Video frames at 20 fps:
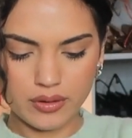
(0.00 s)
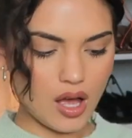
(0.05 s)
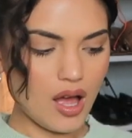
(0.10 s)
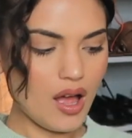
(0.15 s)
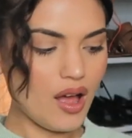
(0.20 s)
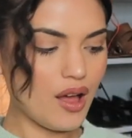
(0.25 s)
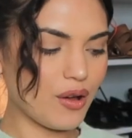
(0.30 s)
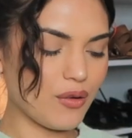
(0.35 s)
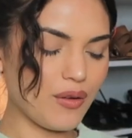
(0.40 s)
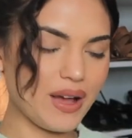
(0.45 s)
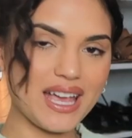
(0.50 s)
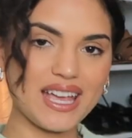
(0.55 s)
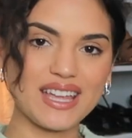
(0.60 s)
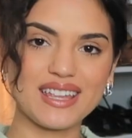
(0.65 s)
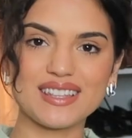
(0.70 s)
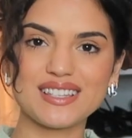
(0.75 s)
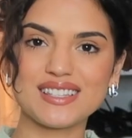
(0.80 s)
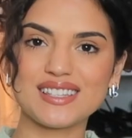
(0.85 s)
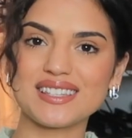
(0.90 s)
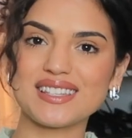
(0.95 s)
Oh wait,
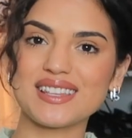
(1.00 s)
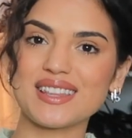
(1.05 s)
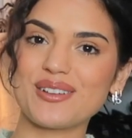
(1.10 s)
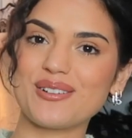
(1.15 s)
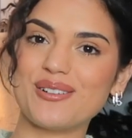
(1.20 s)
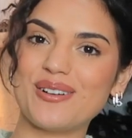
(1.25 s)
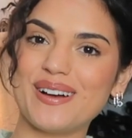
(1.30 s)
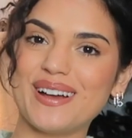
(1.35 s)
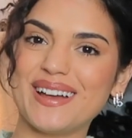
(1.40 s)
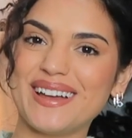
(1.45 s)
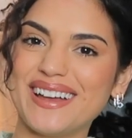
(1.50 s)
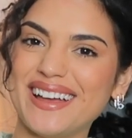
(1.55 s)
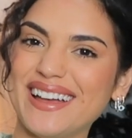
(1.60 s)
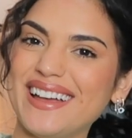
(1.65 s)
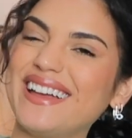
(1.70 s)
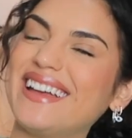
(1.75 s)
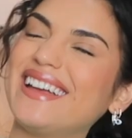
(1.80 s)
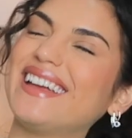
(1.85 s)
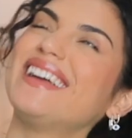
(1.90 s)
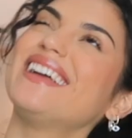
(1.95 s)
this isn't the one.
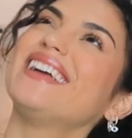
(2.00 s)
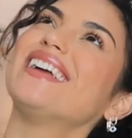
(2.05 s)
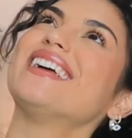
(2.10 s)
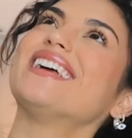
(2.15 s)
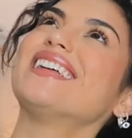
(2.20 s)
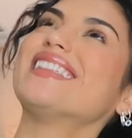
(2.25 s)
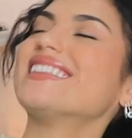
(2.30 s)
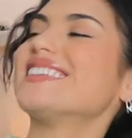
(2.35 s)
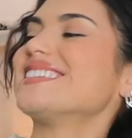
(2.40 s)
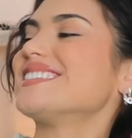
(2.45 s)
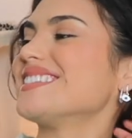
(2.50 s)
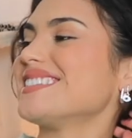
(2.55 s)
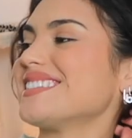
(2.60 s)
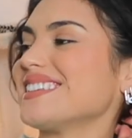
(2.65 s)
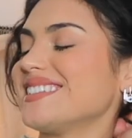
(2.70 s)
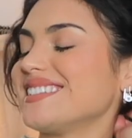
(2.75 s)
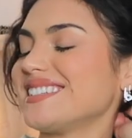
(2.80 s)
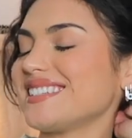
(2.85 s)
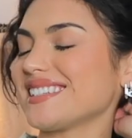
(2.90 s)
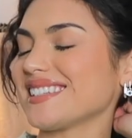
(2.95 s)
This
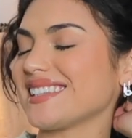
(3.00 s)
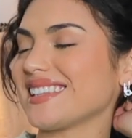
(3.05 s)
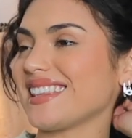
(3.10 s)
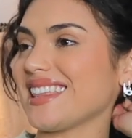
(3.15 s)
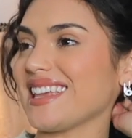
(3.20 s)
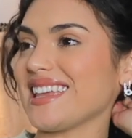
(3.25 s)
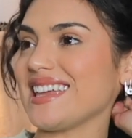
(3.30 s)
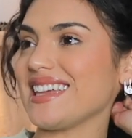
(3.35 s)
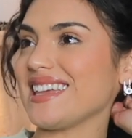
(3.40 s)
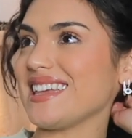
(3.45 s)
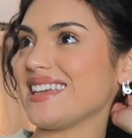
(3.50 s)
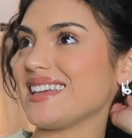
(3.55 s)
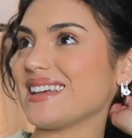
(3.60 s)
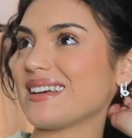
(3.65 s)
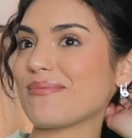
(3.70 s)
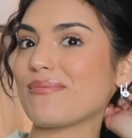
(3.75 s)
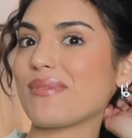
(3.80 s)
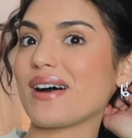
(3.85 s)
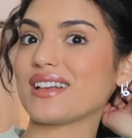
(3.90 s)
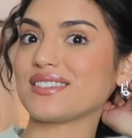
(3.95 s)
isn't the
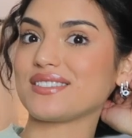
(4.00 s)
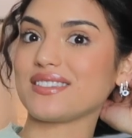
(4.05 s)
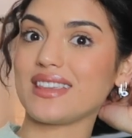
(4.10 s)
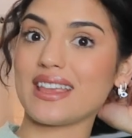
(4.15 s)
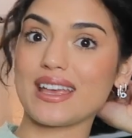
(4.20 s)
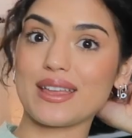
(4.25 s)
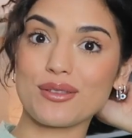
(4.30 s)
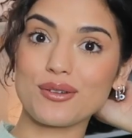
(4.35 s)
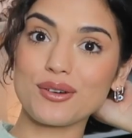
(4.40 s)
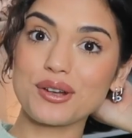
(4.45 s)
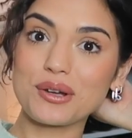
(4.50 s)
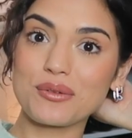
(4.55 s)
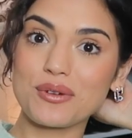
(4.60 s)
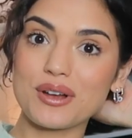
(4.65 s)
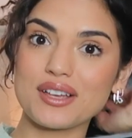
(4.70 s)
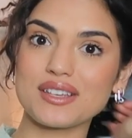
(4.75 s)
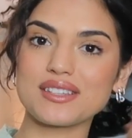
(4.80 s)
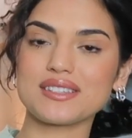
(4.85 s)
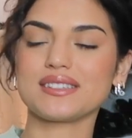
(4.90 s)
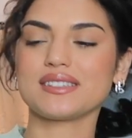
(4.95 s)
parcel I thought it
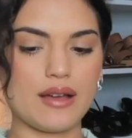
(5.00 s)
was.